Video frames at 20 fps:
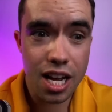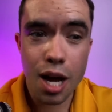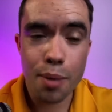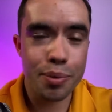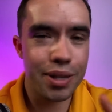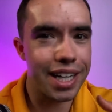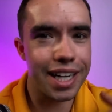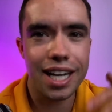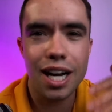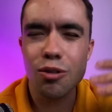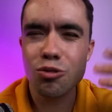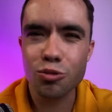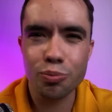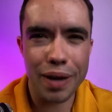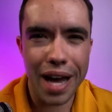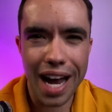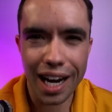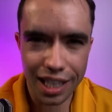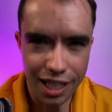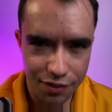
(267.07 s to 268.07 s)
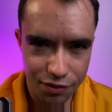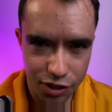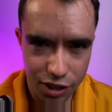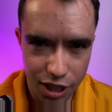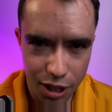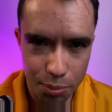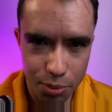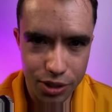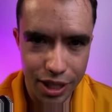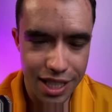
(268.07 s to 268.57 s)
But then it comes back after a
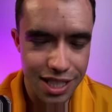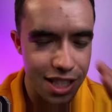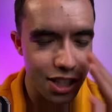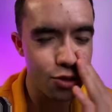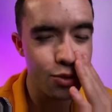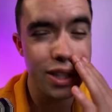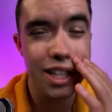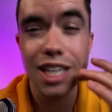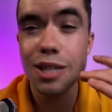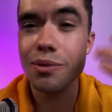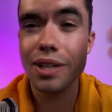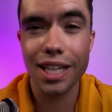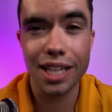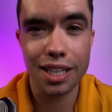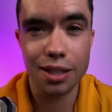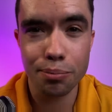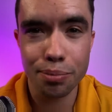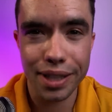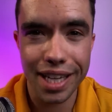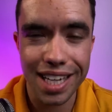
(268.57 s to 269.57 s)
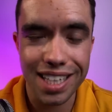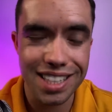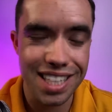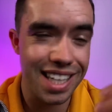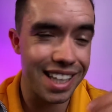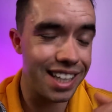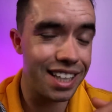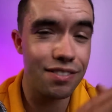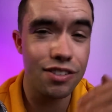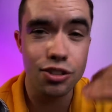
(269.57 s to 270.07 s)
couple days and so we keep getting complaints
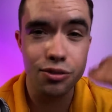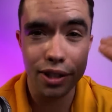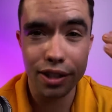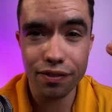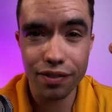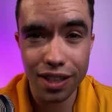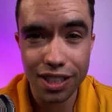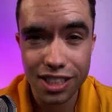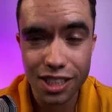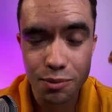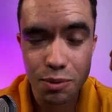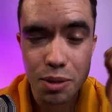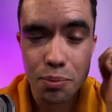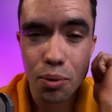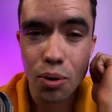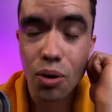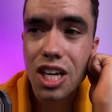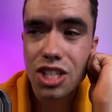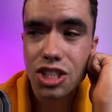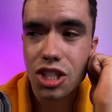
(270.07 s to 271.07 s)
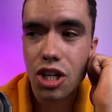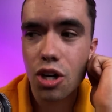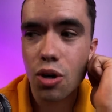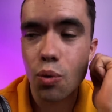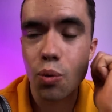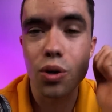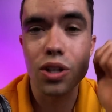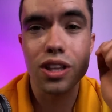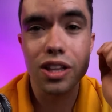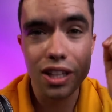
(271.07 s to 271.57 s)
and giving refunds to people. So
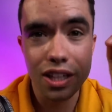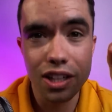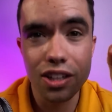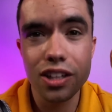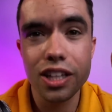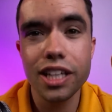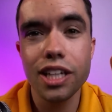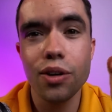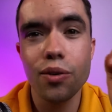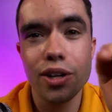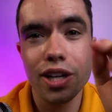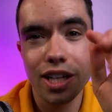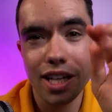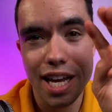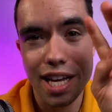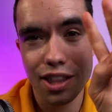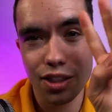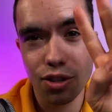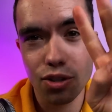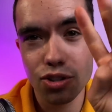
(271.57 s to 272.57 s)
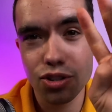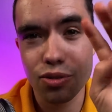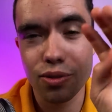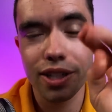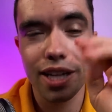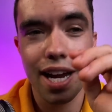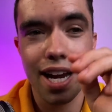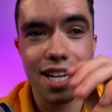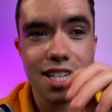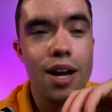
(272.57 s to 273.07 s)
we're literally going to take those three
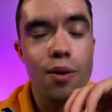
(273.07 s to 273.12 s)
days.